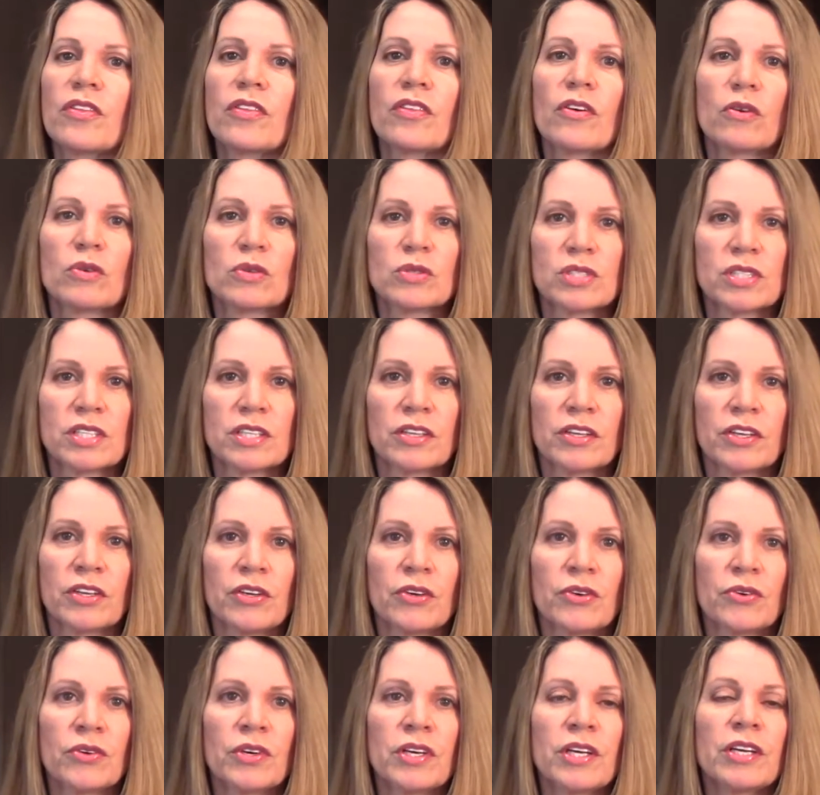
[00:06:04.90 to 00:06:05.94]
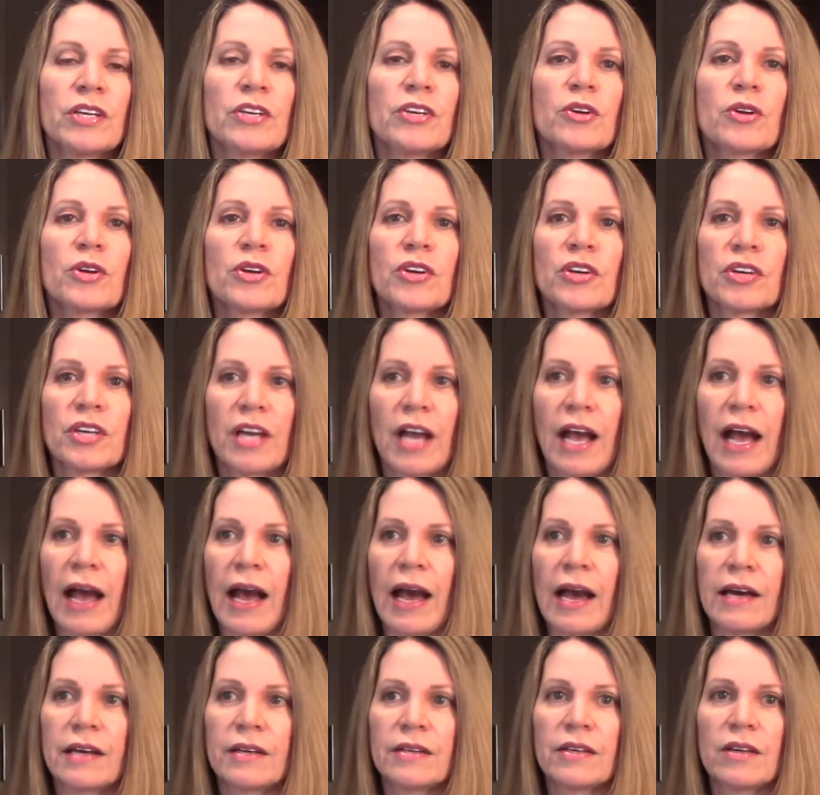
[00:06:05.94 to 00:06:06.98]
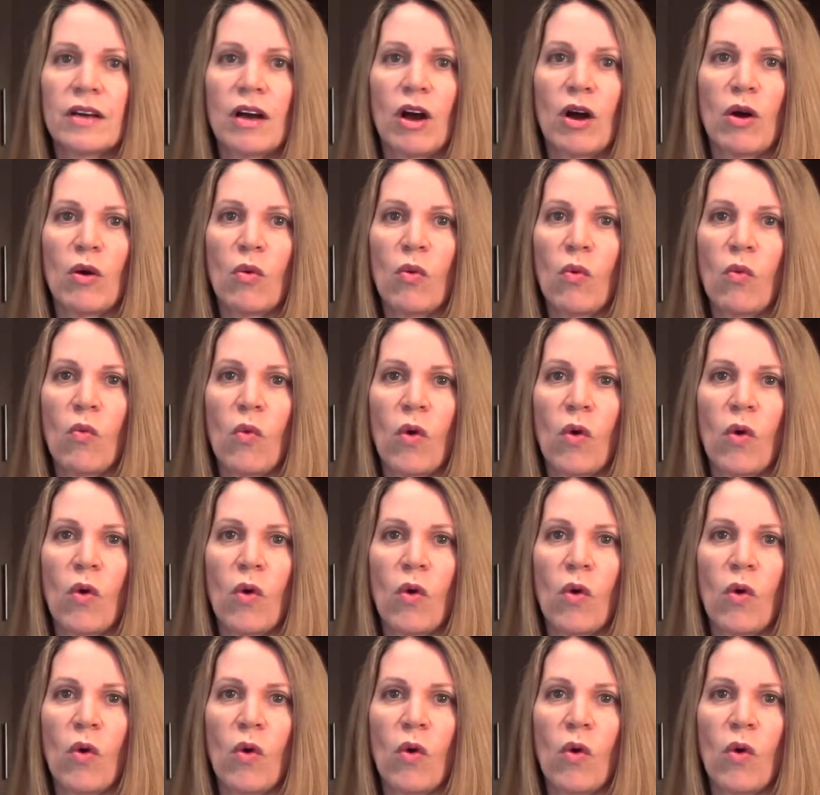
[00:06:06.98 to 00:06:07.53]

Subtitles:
those in the unit, you're going to add